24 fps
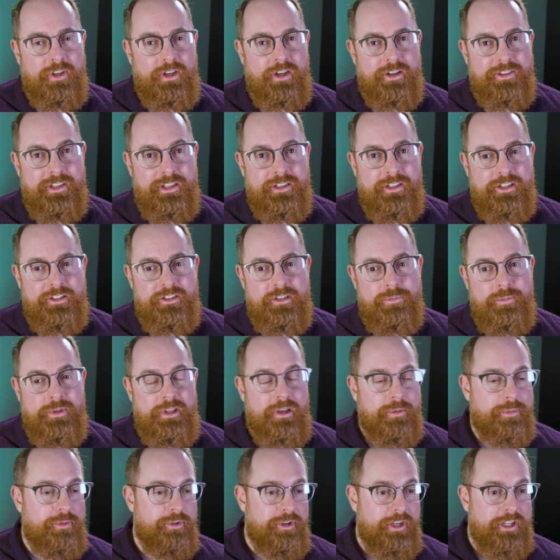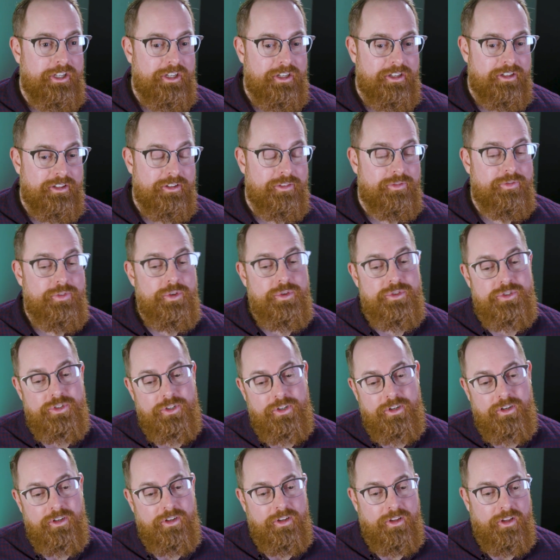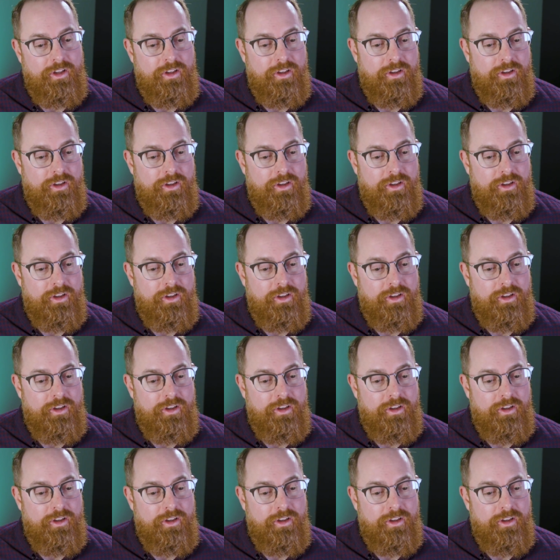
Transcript: that need to be upgraded in the future,